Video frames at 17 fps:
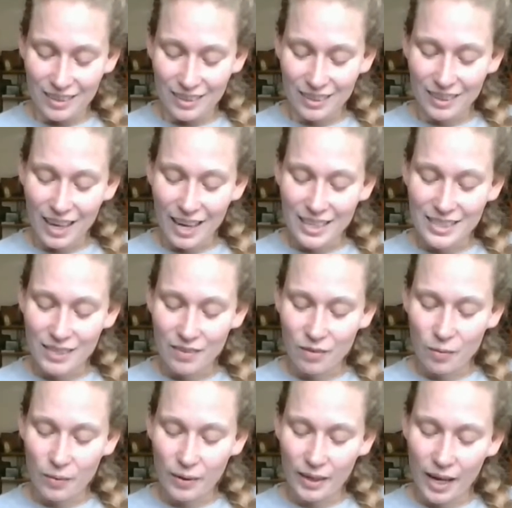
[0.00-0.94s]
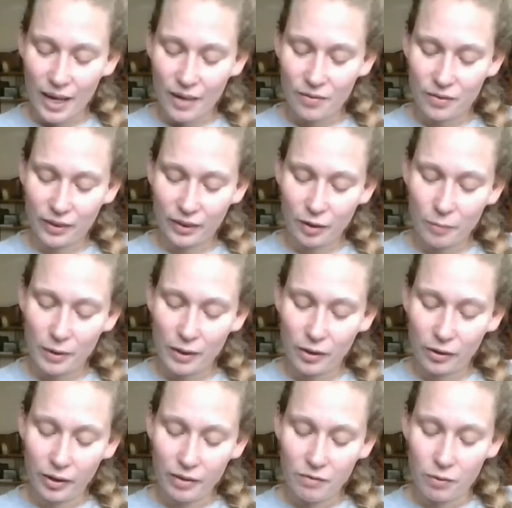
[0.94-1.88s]
The class everyone had really been
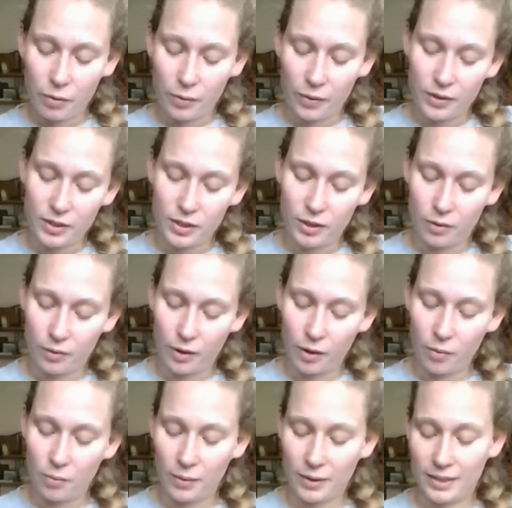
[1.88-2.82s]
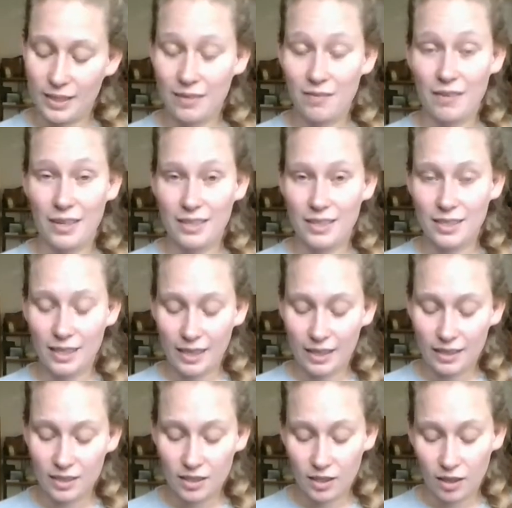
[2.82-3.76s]
looking forward to was Defense
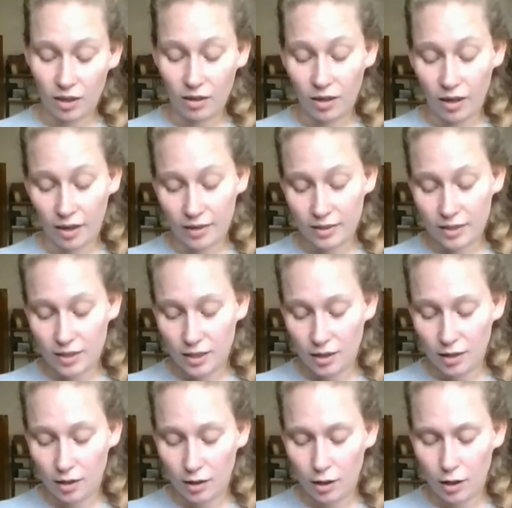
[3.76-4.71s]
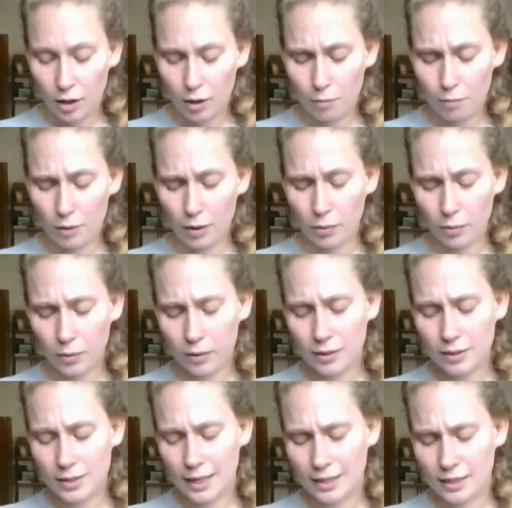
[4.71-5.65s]
Against the Dark Arts, but
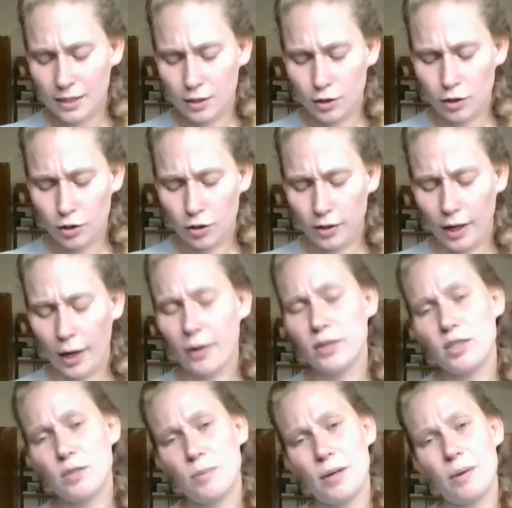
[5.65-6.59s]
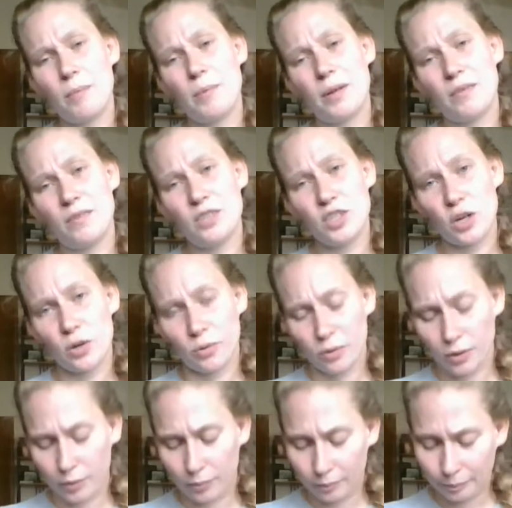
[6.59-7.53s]
Quirrell's lessons turned out to be a bit of a
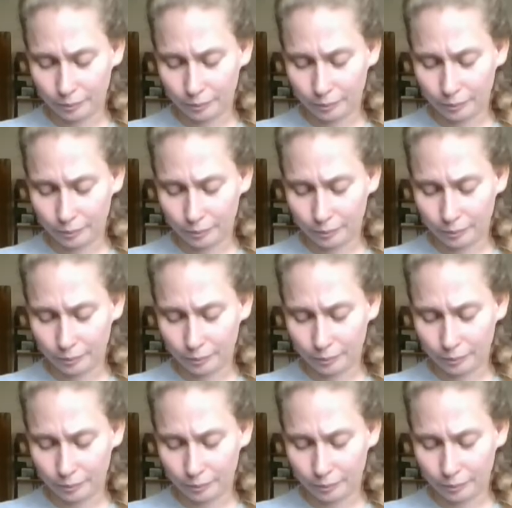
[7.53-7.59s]
joke.